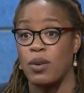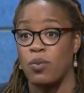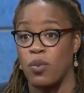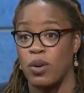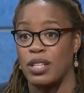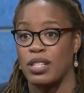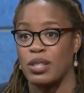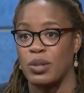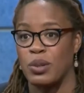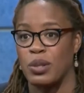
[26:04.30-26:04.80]

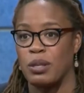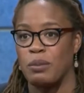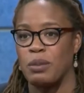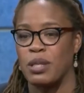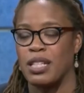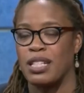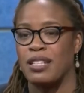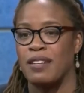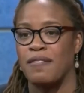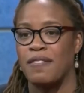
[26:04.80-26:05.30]
one is going to be
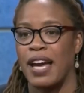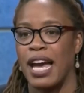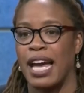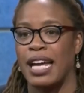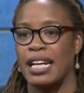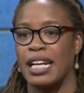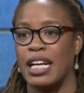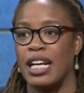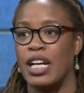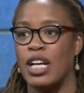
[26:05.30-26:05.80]
in
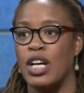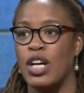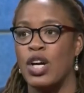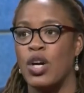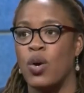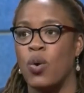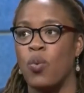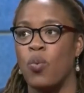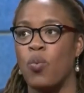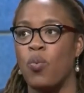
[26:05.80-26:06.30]
Nevada.
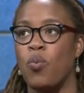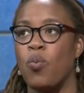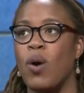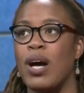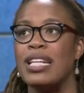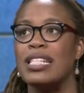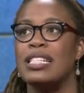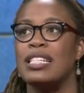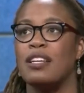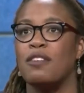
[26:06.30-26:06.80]
What
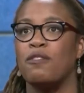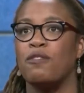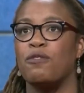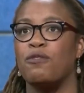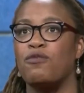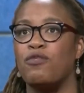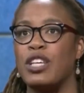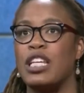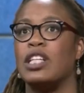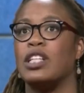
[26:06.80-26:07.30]
does it
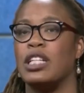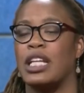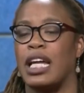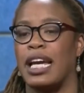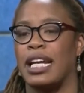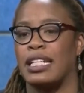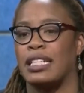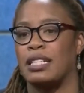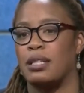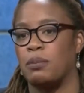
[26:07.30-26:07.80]
feel
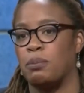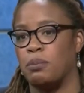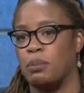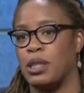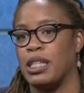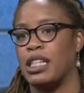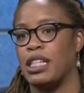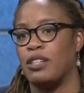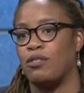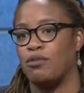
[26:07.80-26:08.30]
like to
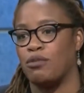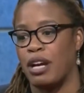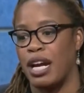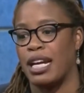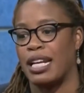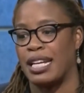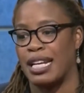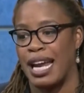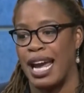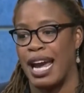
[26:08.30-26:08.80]
be
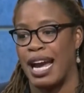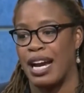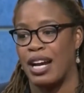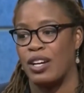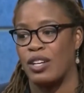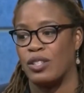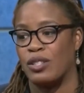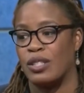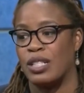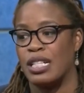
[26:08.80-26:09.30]
right
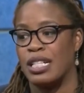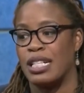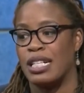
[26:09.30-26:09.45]
now